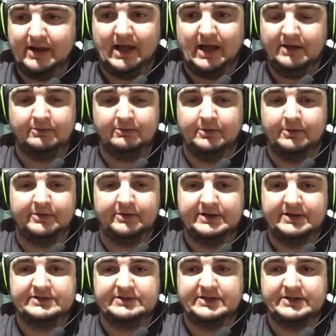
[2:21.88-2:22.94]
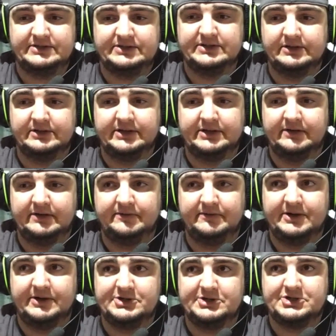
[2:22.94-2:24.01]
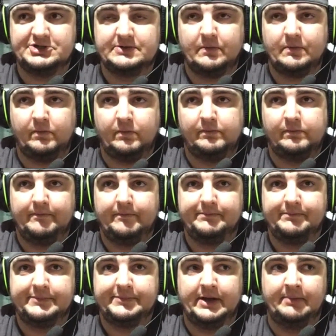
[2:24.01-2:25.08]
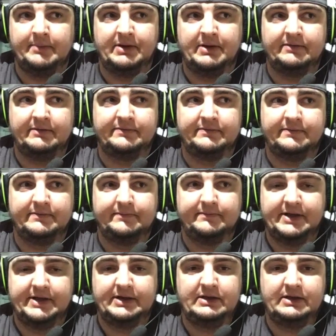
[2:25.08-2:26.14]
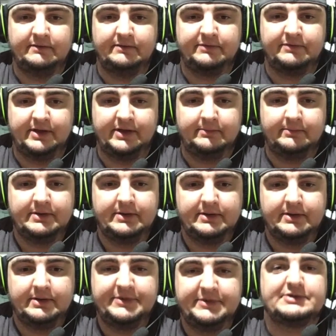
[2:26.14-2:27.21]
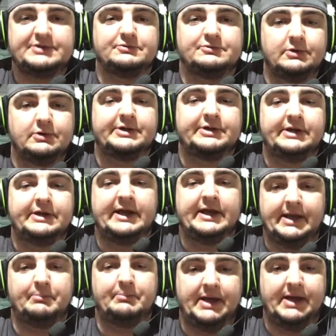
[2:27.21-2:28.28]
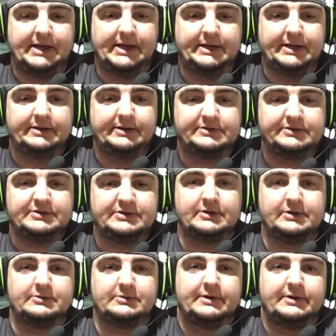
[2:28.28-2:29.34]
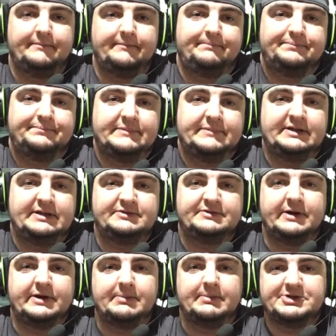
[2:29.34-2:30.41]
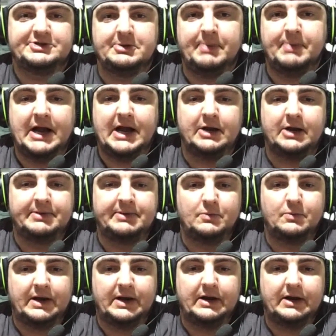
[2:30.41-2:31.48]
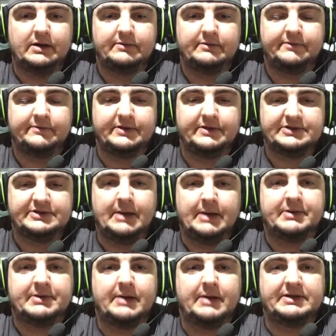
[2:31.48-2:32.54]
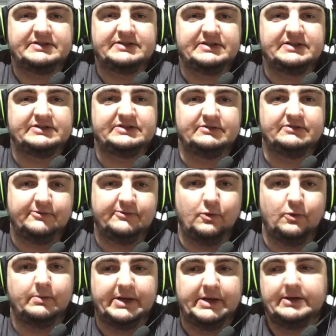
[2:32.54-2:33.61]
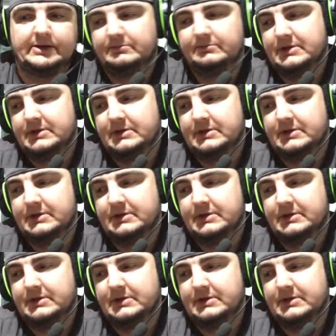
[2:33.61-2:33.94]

I don't know that he's necessarily going to finish above any of them this rookie campaign. So he is very much a buyer beware for this upcoming season for me.